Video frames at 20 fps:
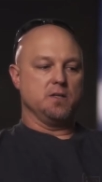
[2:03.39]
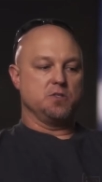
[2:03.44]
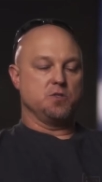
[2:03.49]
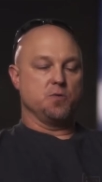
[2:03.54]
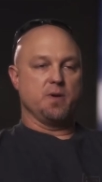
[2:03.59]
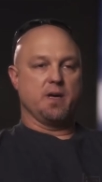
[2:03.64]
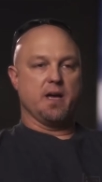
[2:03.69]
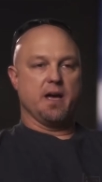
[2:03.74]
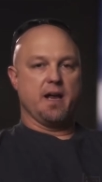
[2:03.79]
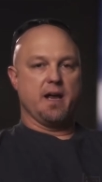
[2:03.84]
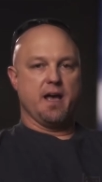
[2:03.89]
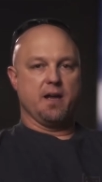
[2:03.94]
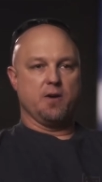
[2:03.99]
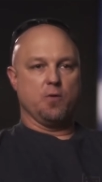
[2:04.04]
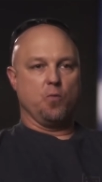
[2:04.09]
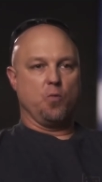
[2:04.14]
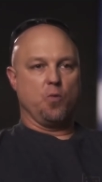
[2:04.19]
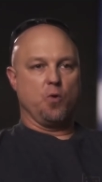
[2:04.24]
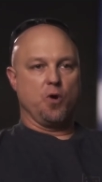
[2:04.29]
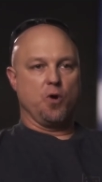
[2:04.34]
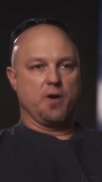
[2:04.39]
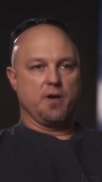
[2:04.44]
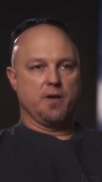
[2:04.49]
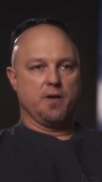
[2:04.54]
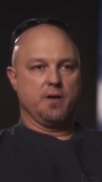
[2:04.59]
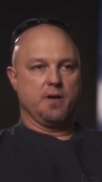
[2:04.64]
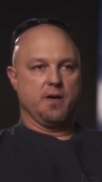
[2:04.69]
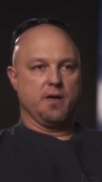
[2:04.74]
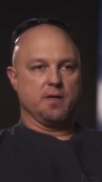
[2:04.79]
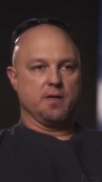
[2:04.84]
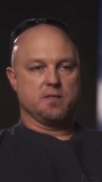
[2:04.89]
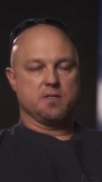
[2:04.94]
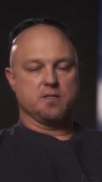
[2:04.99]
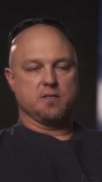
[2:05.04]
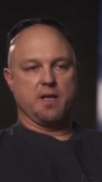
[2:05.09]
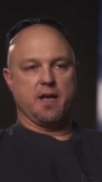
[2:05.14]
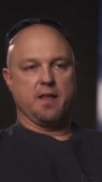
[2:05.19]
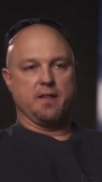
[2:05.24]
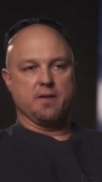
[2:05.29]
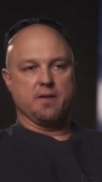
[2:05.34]
So we kind of had to work in a
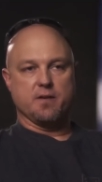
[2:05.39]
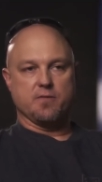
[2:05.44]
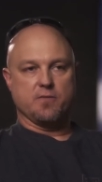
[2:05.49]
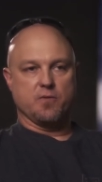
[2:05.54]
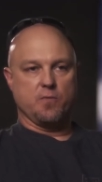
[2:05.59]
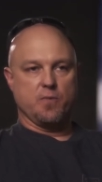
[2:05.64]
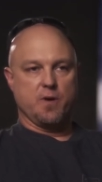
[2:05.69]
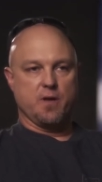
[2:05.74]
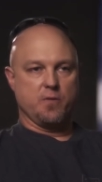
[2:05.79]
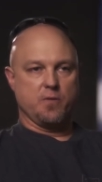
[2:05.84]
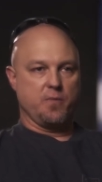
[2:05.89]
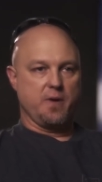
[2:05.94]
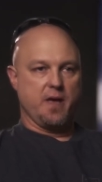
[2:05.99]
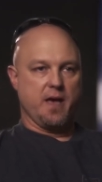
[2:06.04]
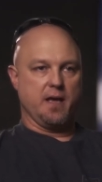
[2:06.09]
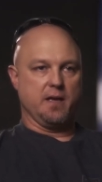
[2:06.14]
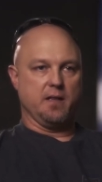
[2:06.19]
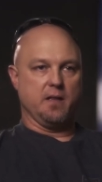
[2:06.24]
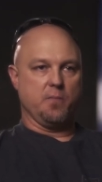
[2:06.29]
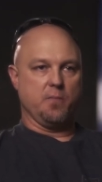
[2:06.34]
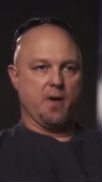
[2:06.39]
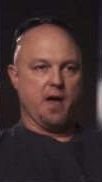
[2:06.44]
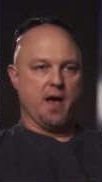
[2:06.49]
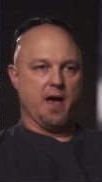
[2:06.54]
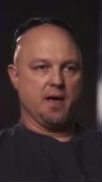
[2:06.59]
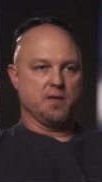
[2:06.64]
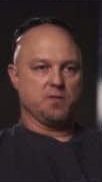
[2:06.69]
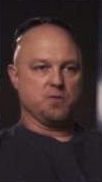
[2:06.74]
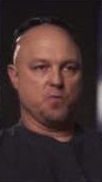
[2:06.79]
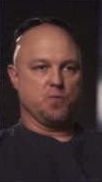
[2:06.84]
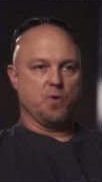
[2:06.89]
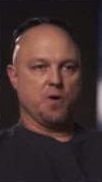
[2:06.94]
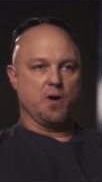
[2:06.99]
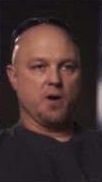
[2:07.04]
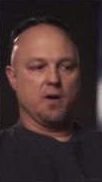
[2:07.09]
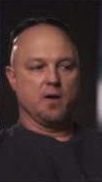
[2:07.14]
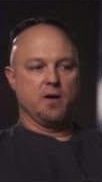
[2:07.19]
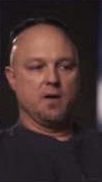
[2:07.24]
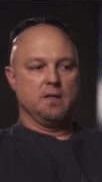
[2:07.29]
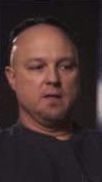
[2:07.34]
slightly different way than we had in the past,
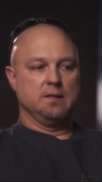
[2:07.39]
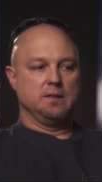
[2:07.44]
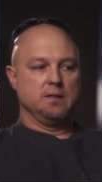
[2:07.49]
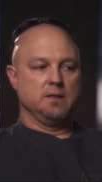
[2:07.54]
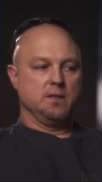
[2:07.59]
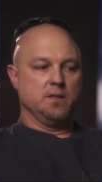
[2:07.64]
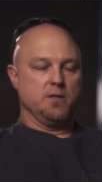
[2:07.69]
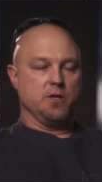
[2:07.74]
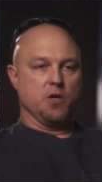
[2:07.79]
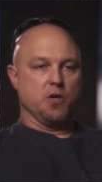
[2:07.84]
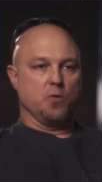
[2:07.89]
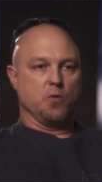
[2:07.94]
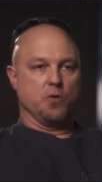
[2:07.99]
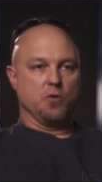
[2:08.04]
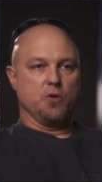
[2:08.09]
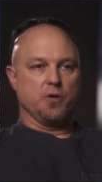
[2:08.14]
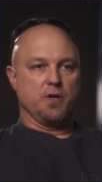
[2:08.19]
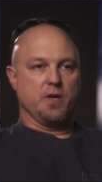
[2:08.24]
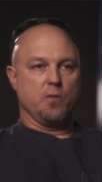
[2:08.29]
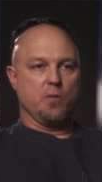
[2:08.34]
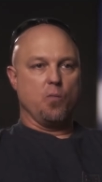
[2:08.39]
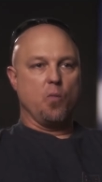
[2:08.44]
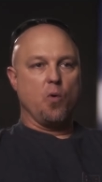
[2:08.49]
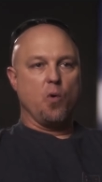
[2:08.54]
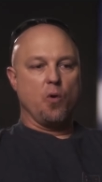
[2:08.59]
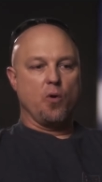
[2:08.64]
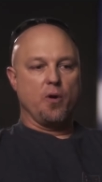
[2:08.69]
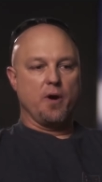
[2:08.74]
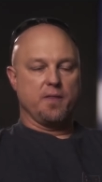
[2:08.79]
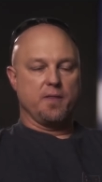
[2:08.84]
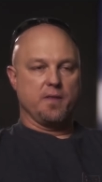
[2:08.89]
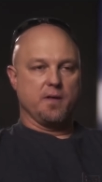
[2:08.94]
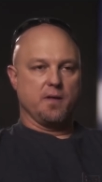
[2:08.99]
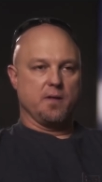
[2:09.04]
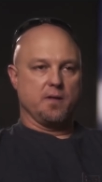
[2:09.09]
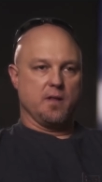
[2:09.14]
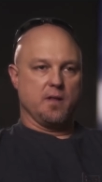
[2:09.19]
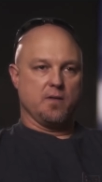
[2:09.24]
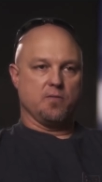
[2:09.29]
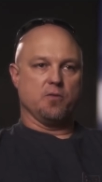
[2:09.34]
where we're looking more at the
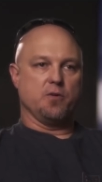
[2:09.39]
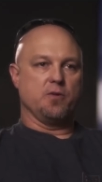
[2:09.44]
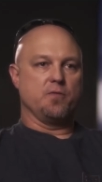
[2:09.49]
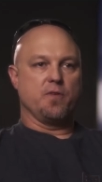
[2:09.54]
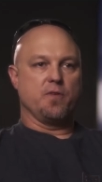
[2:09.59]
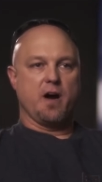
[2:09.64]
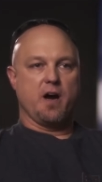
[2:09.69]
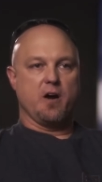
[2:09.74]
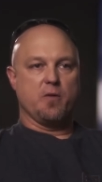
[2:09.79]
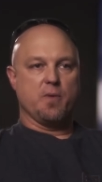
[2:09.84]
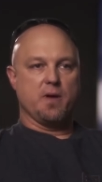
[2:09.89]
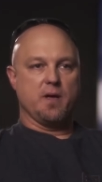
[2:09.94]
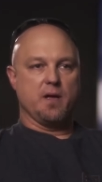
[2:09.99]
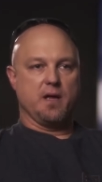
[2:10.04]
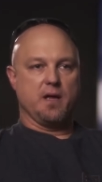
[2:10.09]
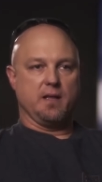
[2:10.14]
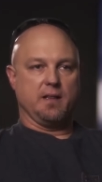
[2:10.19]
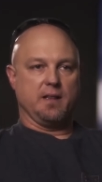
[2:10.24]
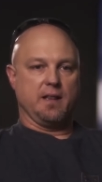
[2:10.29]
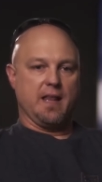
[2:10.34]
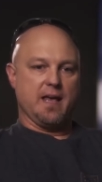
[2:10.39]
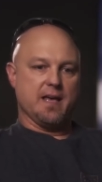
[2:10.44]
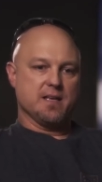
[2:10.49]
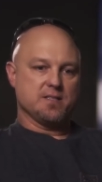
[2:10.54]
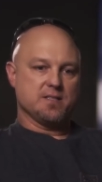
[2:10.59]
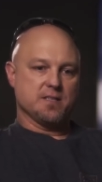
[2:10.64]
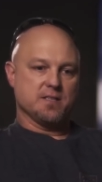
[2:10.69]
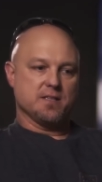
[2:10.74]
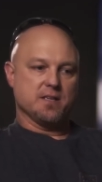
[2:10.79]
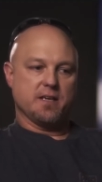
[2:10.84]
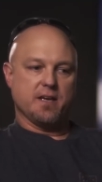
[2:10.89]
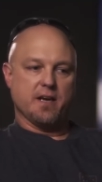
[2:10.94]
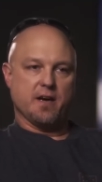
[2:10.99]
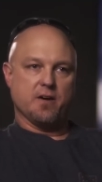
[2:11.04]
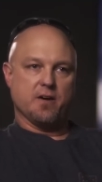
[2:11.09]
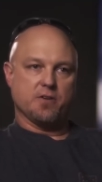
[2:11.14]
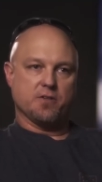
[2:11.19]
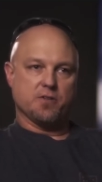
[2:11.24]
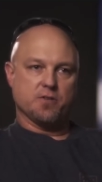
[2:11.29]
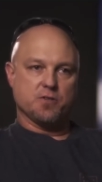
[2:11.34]
level environment and less at the
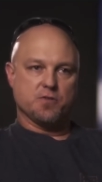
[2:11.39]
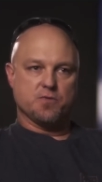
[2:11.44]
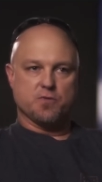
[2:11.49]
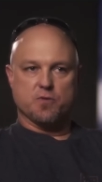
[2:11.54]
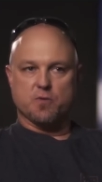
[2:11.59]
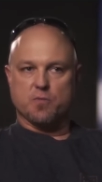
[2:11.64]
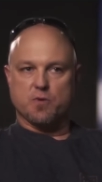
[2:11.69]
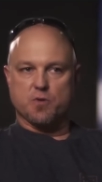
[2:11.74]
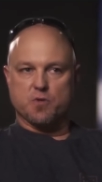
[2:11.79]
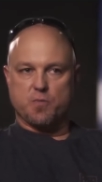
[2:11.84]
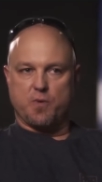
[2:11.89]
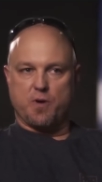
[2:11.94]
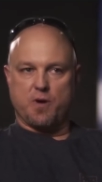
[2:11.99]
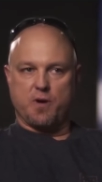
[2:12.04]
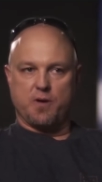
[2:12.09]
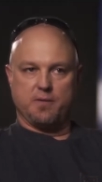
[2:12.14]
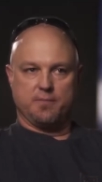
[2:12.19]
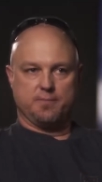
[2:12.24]
characters for the most part.